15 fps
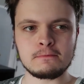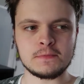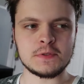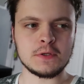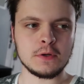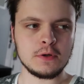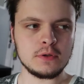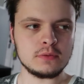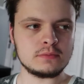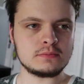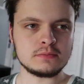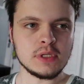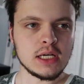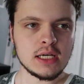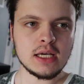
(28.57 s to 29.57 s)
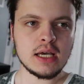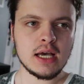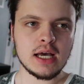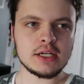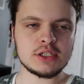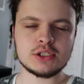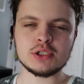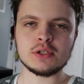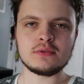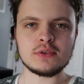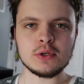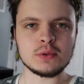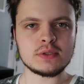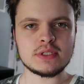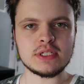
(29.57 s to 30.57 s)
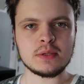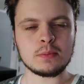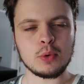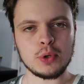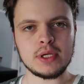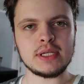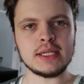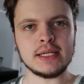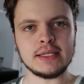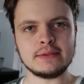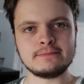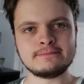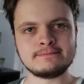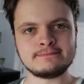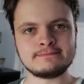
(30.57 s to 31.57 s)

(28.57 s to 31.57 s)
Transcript: So, I just sort of don't see a point in it.